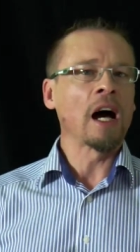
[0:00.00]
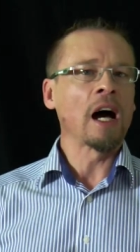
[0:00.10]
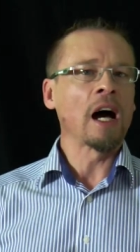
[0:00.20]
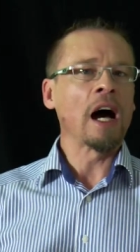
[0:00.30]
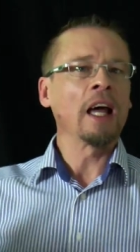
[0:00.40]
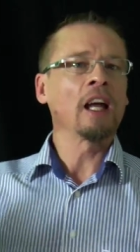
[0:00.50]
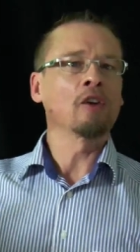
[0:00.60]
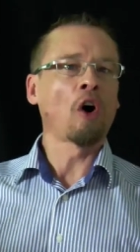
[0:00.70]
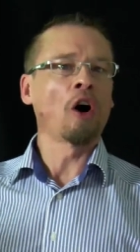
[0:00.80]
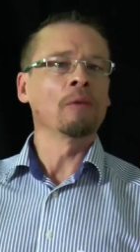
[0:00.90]
is even
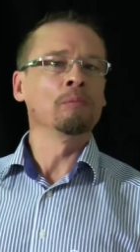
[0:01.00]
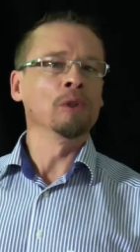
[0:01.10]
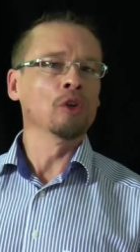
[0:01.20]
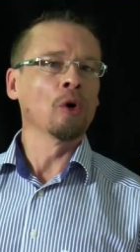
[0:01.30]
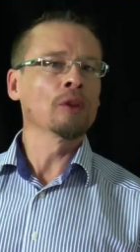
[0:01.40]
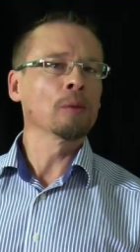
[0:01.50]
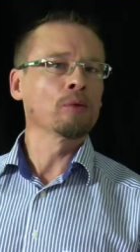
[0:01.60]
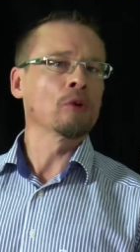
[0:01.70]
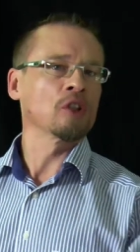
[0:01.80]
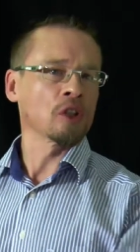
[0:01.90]
hired on beyond
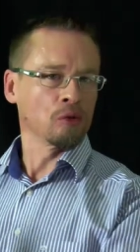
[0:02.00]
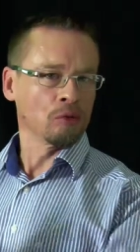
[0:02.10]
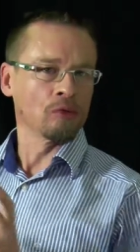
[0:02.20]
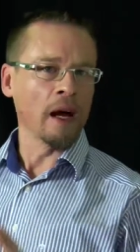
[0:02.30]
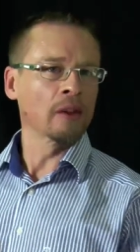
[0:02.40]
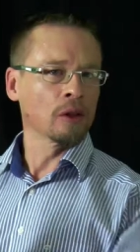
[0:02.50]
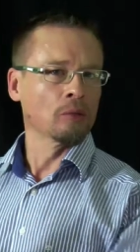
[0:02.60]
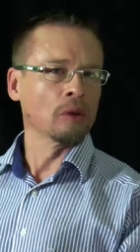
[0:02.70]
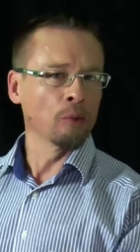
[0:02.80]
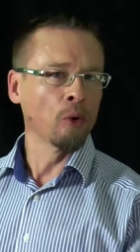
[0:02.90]
the project to
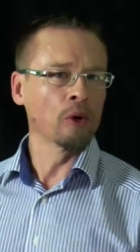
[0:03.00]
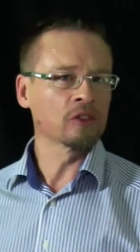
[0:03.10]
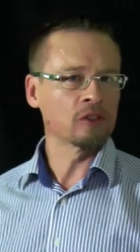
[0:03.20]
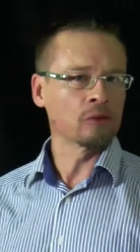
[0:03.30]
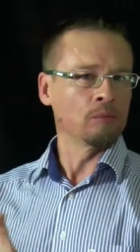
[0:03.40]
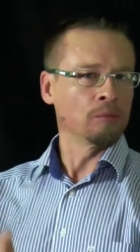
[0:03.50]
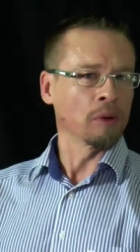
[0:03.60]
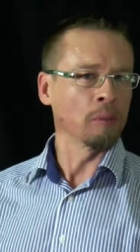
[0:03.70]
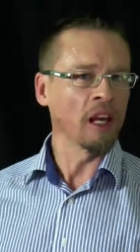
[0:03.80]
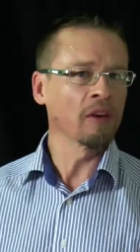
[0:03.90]
write the reports, to
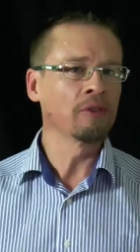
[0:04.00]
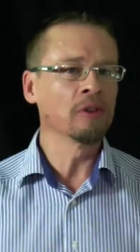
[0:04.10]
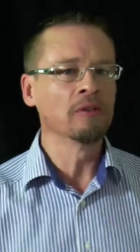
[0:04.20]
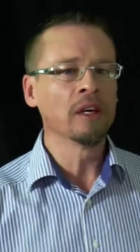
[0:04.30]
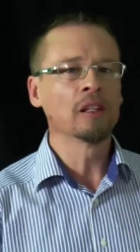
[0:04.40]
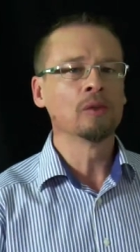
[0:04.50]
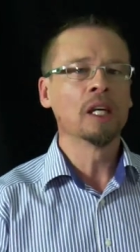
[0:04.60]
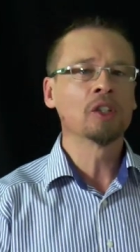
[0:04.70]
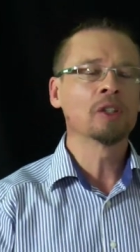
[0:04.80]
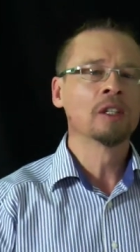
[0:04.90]
prepare for
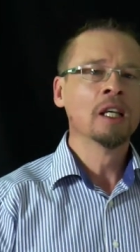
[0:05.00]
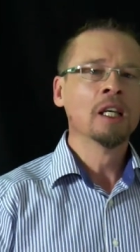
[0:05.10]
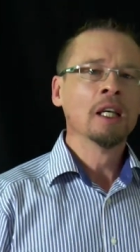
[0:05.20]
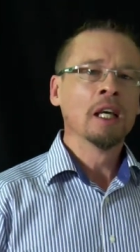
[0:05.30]
evaluation.